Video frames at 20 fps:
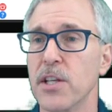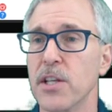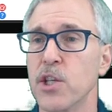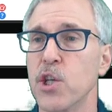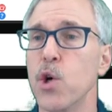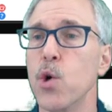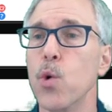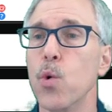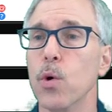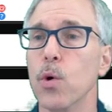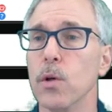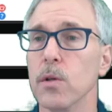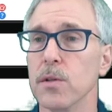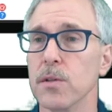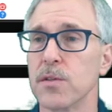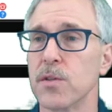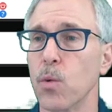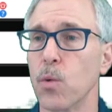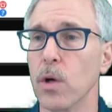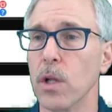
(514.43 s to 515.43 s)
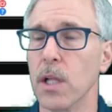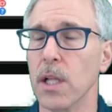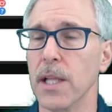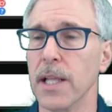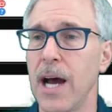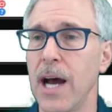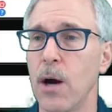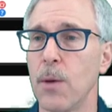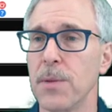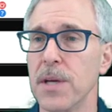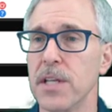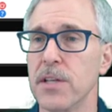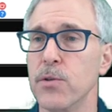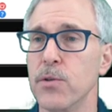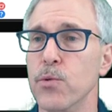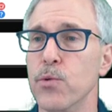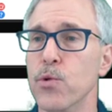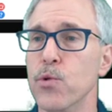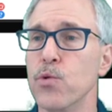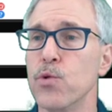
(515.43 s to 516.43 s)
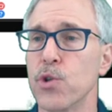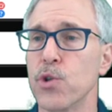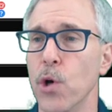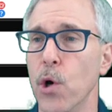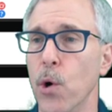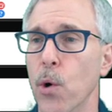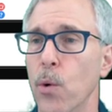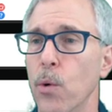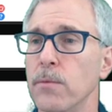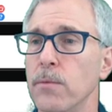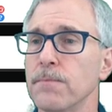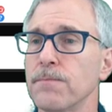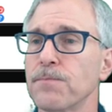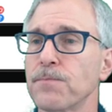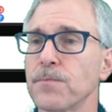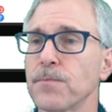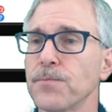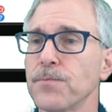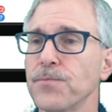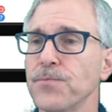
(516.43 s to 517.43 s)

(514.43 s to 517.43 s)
my tools will allow me to do so.